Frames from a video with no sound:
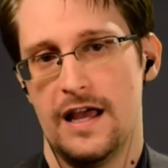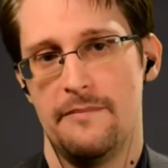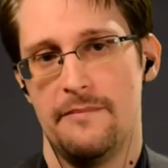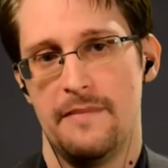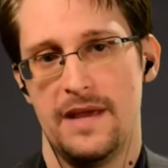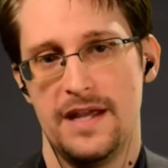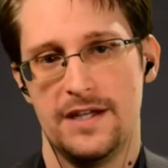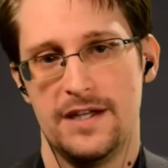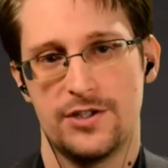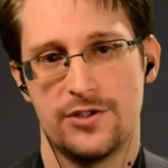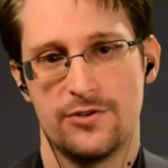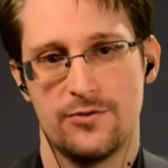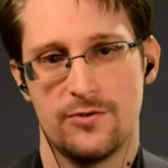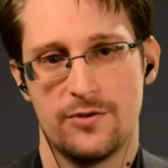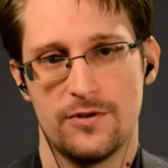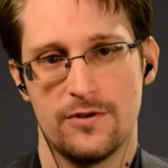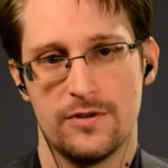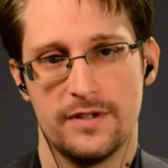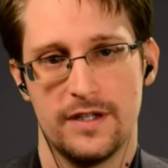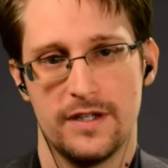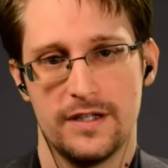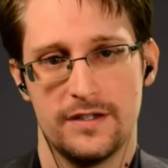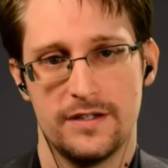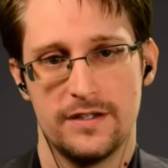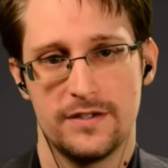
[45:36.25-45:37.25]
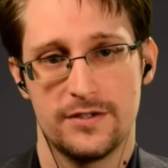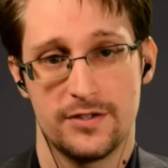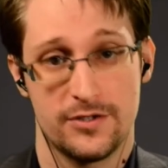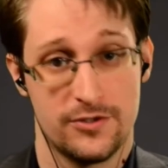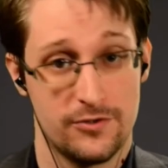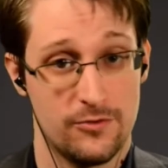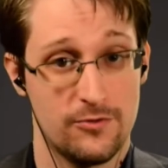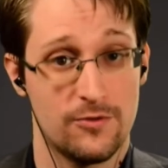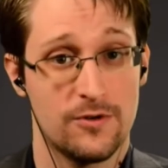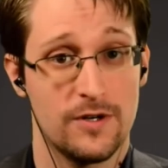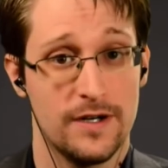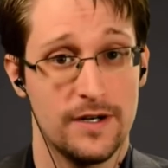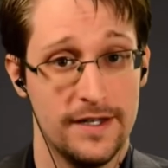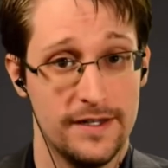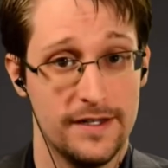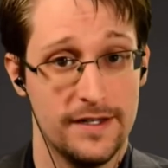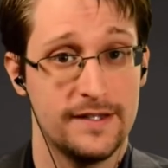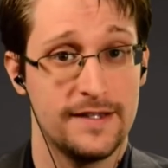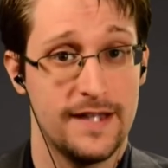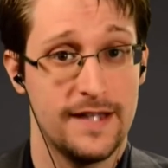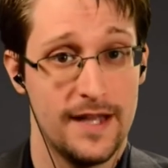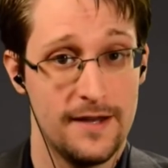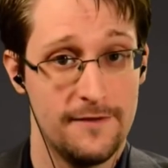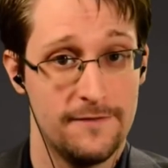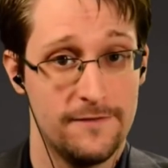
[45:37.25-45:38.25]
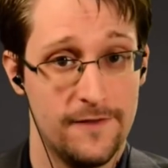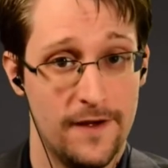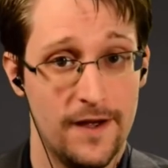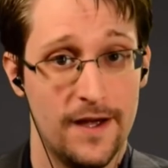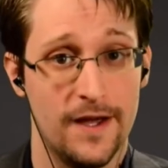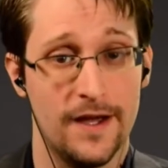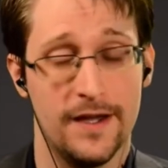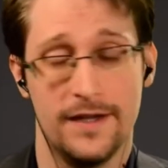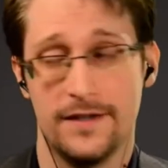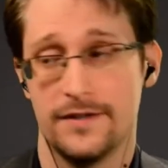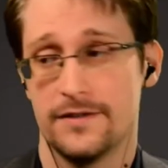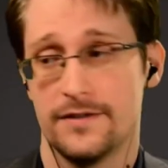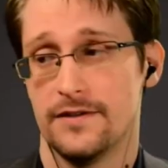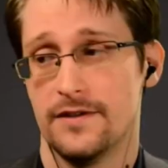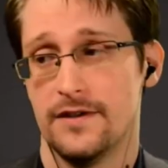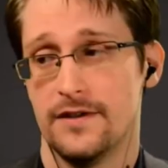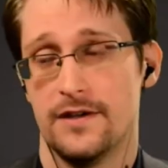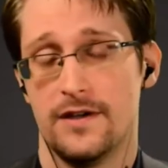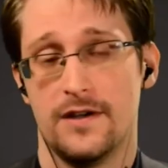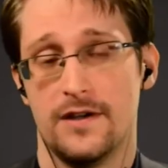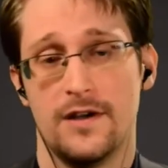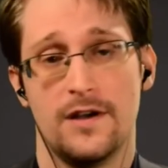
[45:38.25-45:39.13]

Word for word: and make sure that the story that they find